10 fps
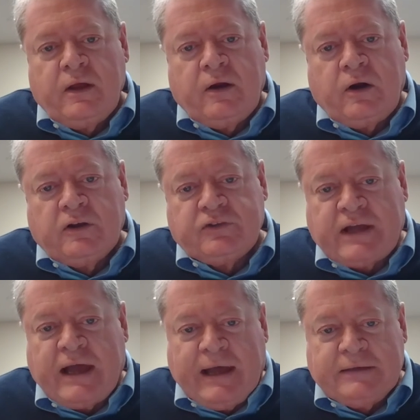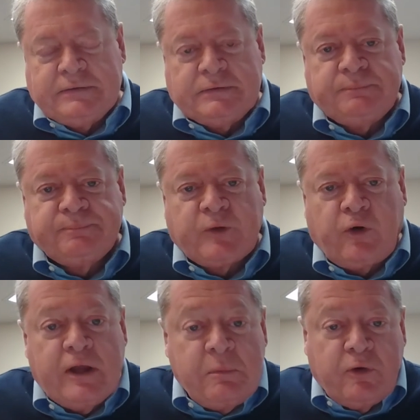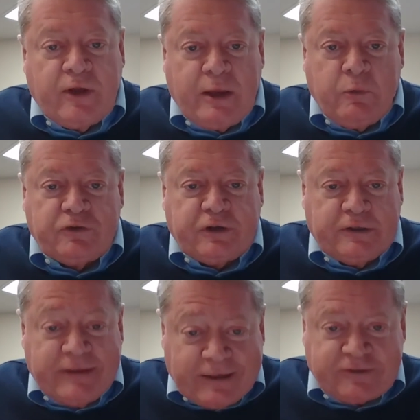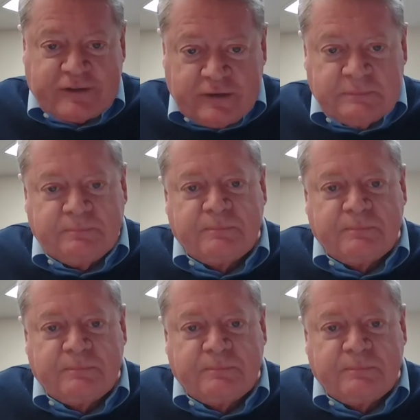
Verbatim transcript: her aside. Her Hebrew name was Hadassah